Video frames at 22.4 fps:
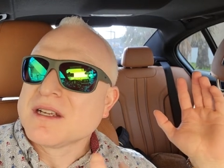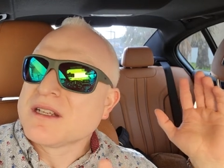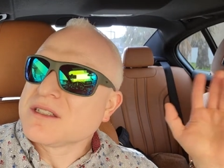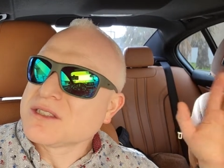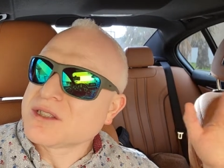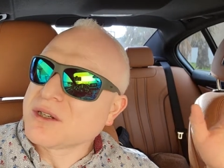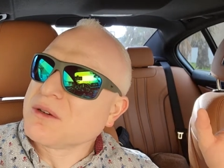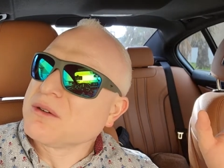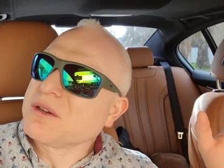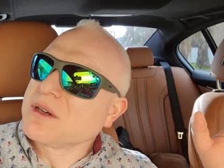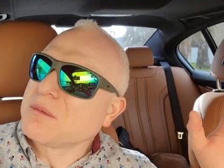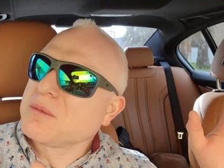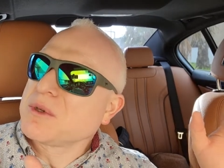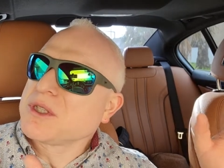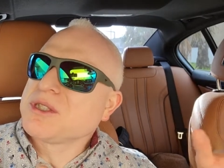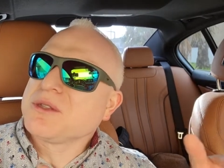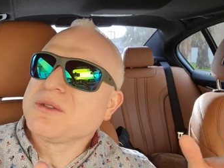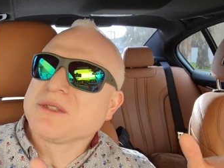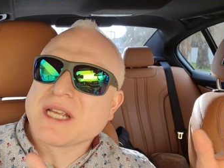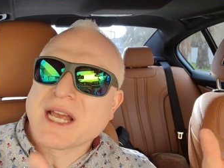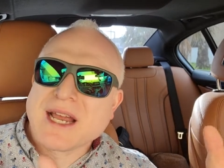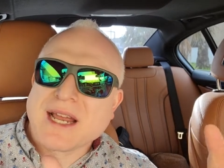So number
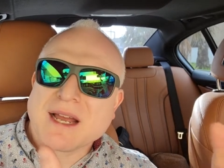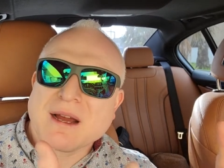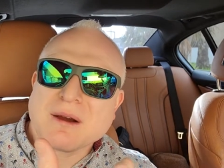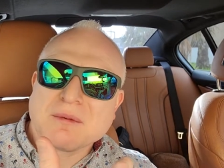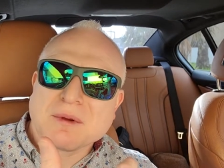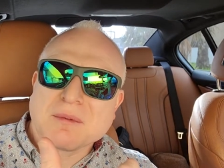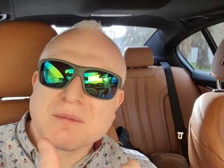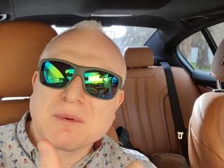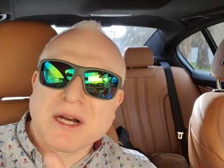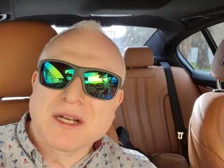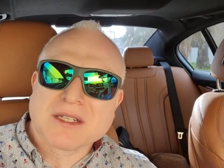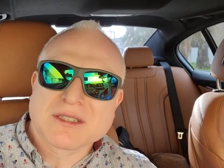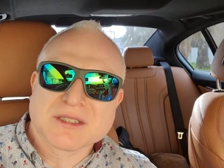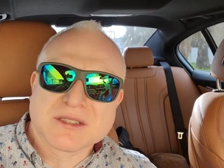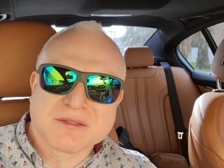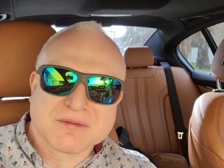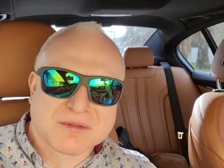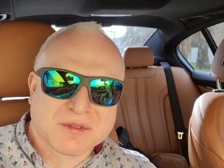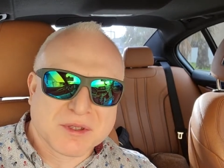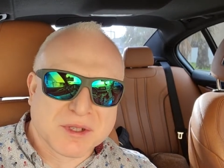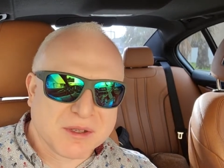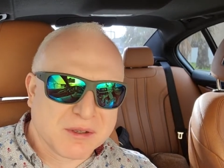two is hang out with
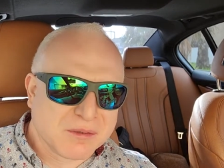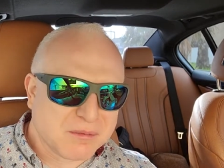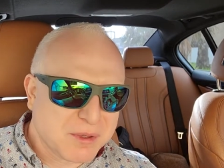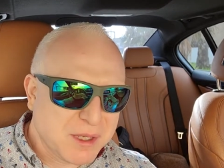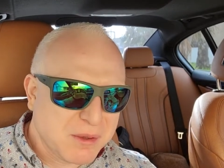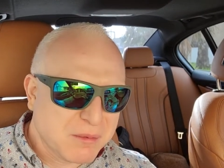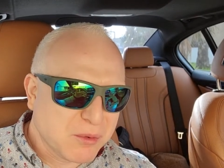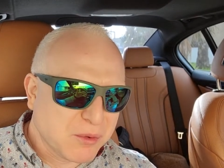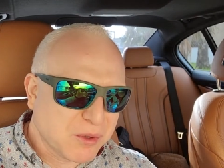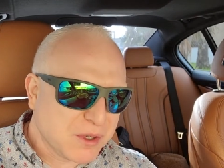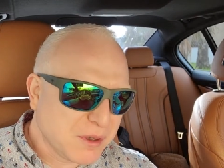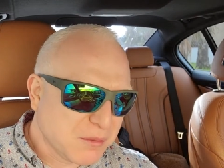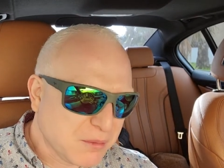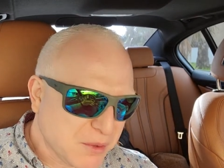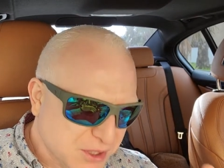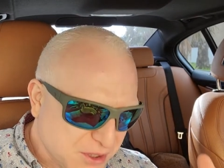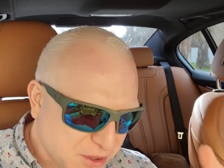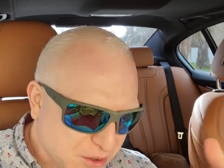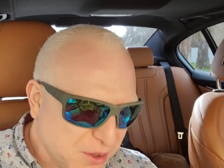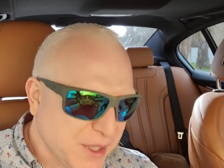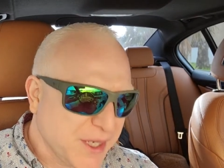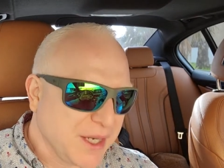positive people. And number
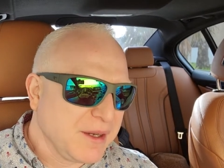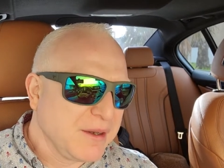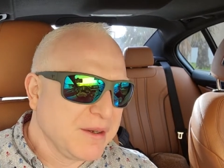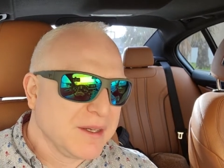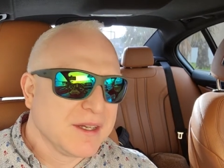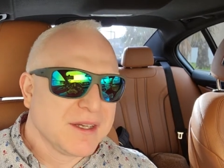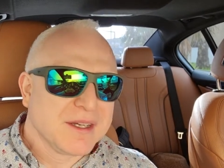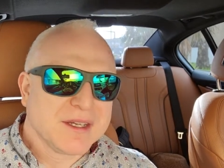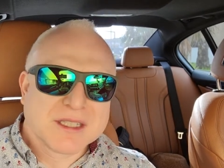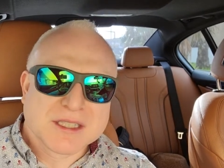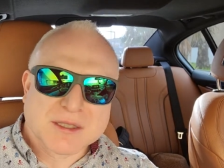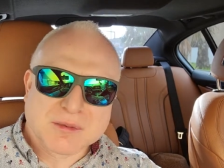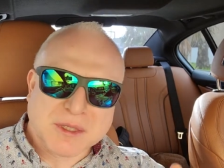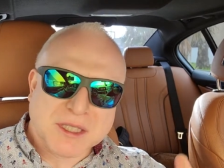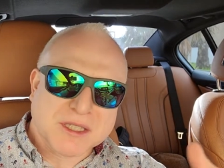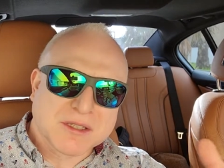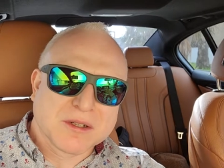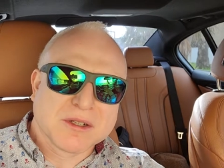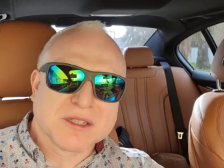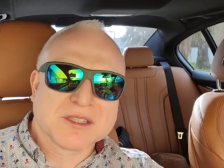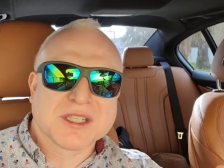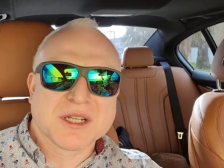three is my
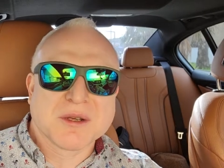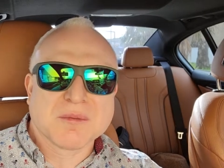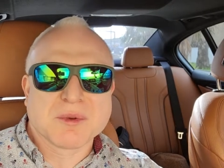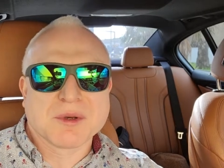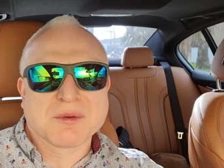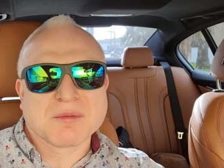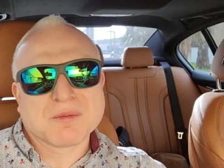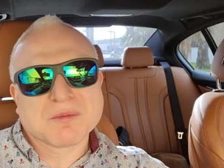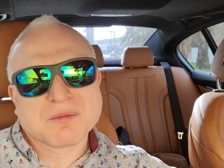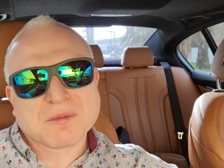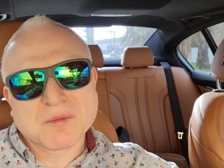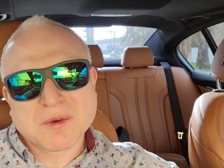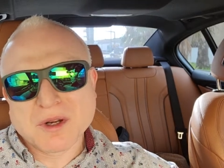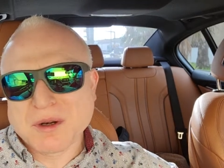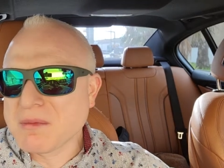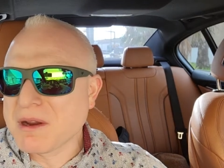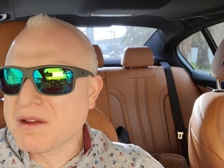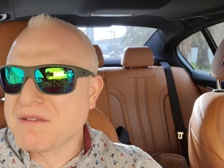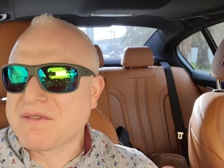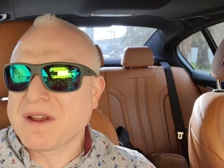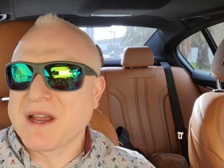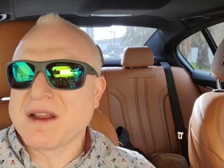third tip and one
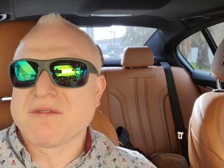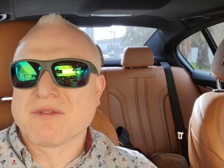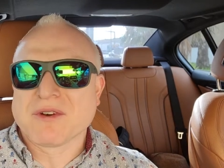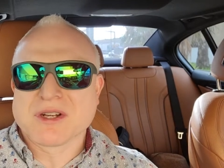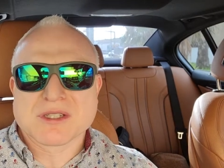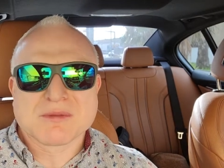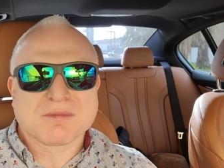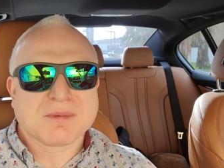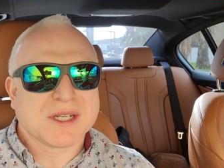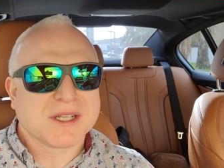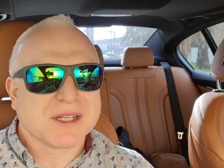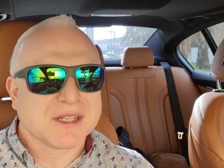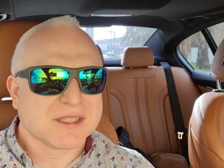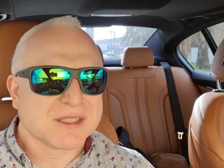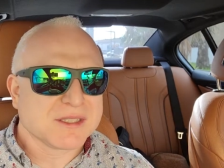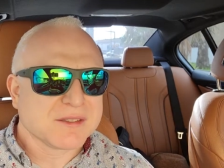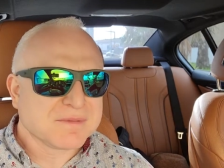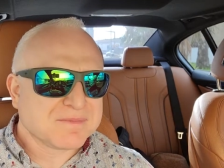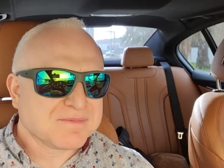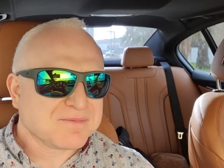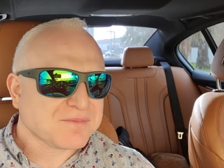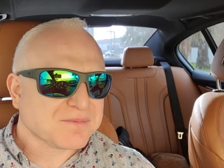of my favorites because
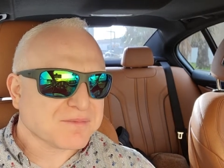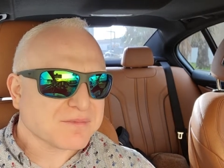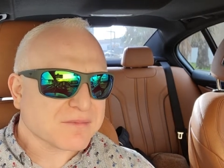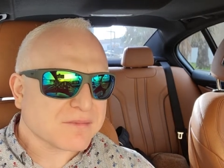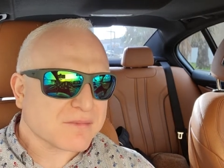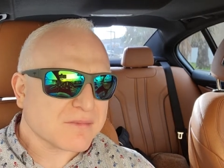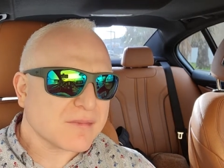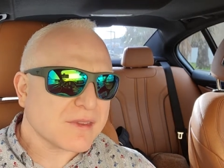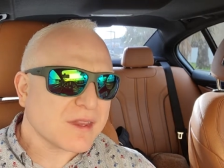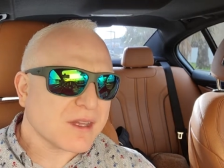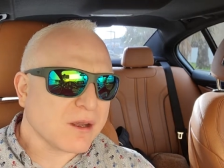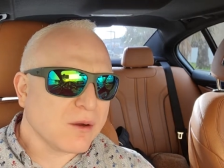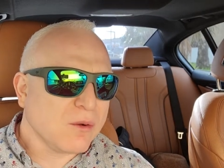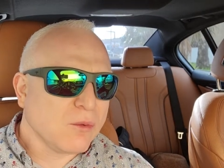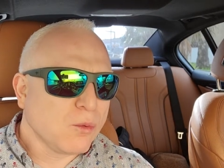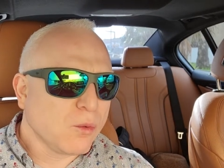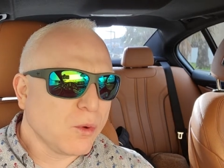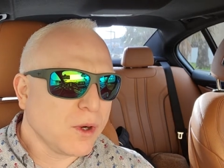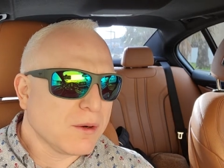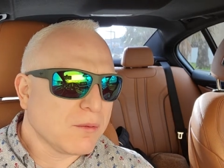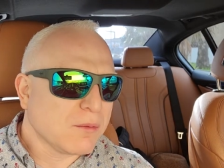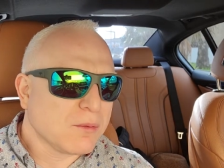
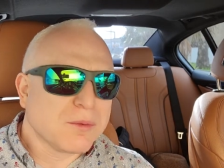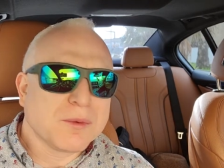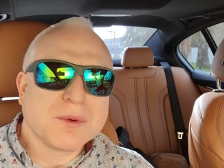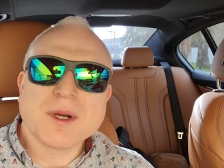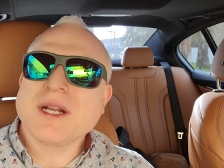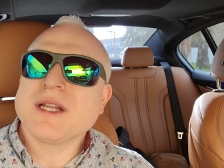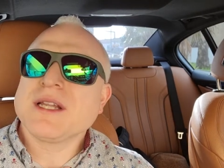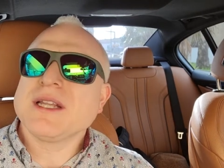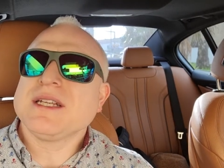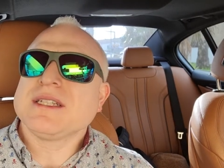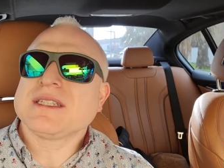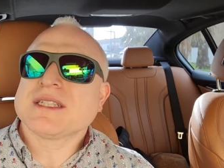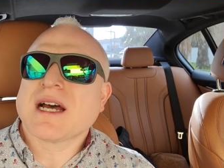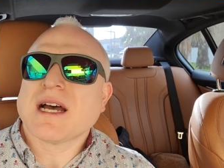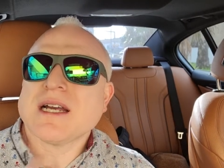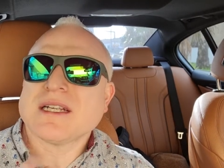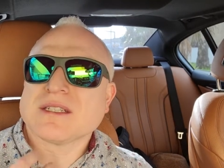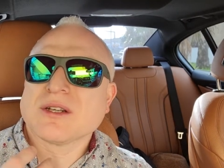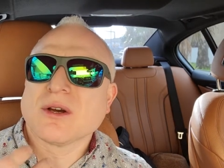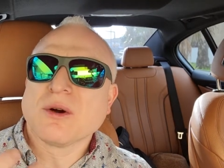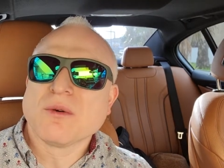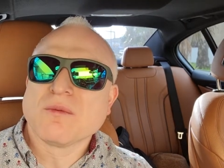what really
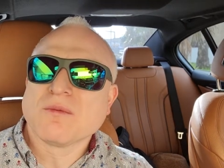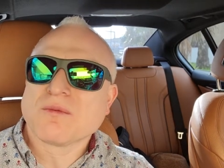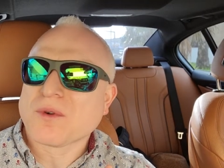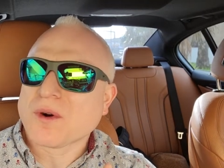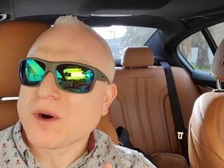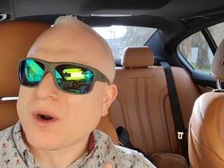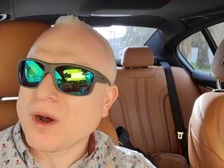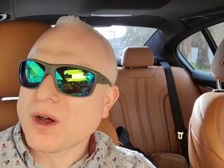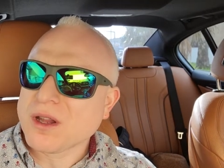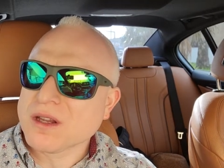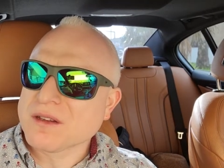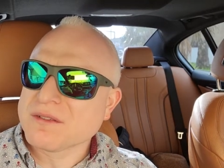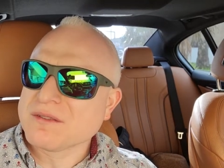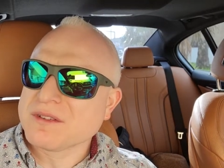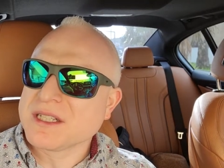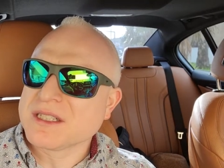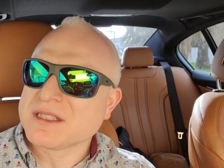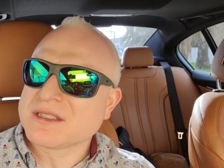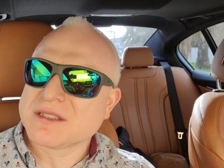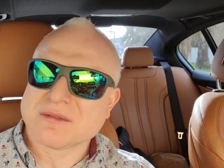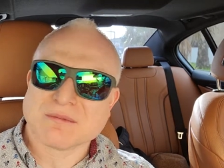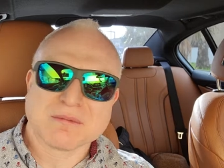ties home for all of
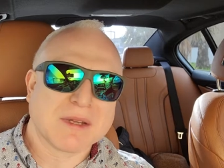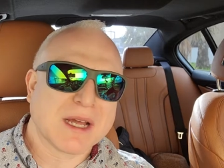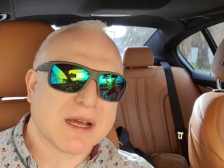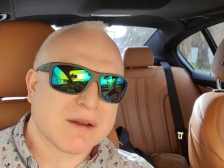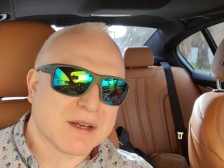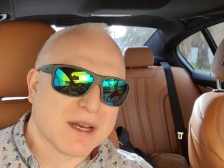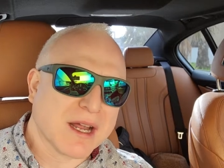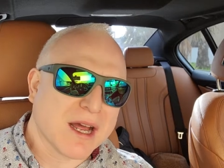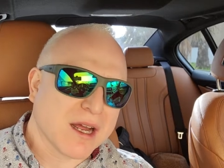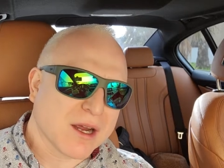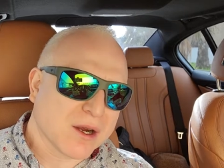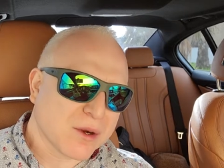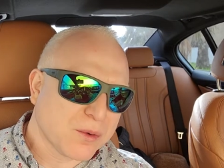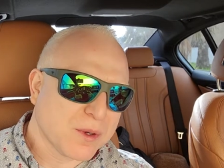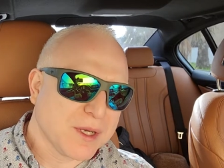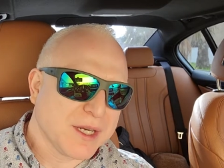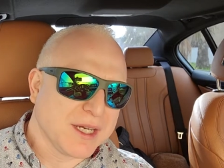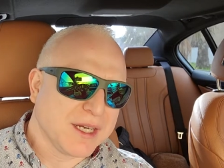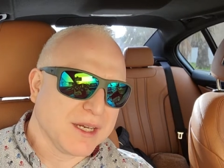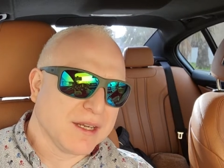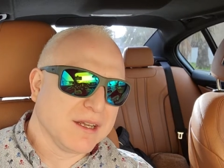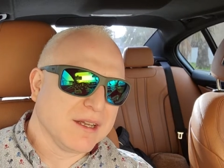this and not not
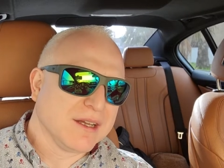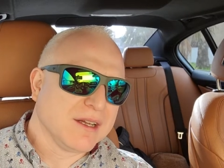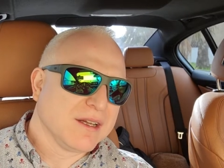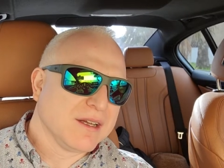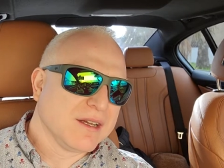quitting,